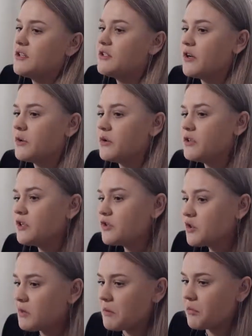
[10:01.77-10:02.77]
So
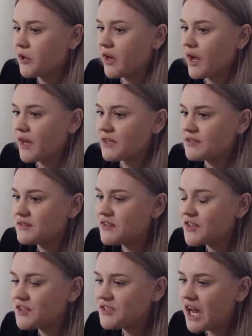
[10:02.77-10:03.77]
just remember, guys,
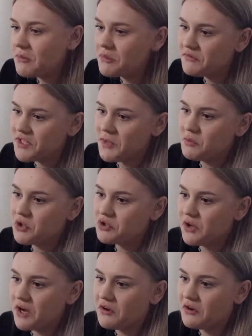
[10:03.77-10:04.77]
that the type of team we're
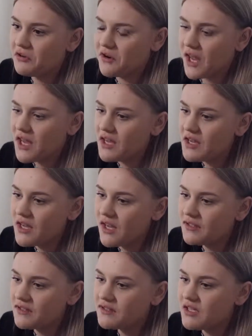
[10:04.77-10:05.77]
trying to create
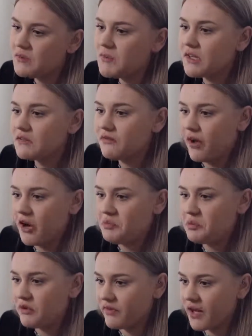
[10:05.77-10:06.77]
is a team that's fun
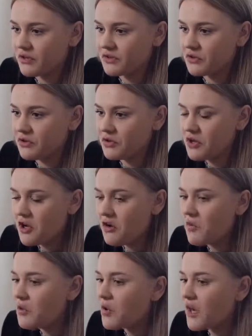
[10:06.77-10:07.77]
and professional.
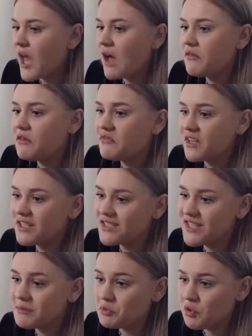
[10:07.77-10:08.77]
We want to have a fit
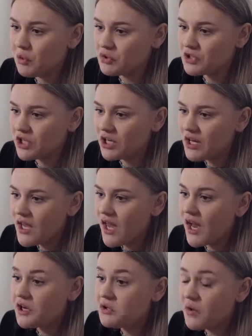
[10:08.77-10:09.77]
team culture,
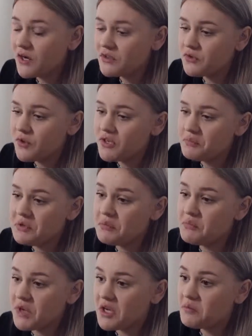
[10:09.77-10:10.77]
and you guys are going to be a
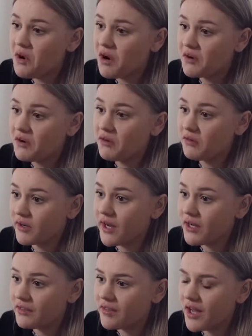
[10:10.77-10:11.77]
big part in
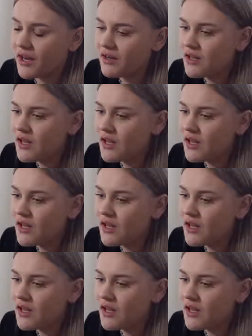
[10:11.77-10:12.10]
creating that.